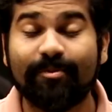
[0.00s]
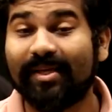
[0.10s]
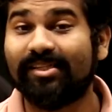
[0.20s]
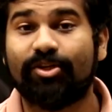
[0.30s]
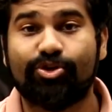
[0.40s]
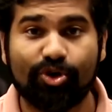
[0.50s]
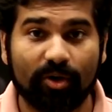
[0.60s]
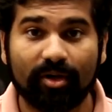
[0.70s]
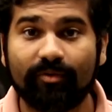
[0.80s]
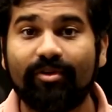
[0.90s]
makes it a
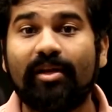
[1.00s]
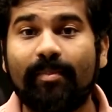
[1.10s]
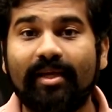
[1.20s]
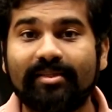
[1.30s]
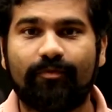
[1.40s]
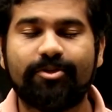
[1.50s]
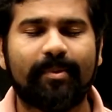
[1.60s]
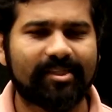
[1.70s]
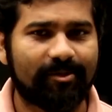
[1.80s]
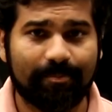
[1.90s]
shorter wheelbase, which
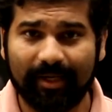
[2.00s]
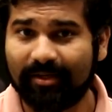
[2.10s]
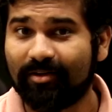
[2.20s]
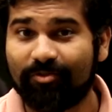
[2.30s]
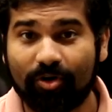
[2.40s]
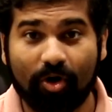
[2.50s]
makes it better for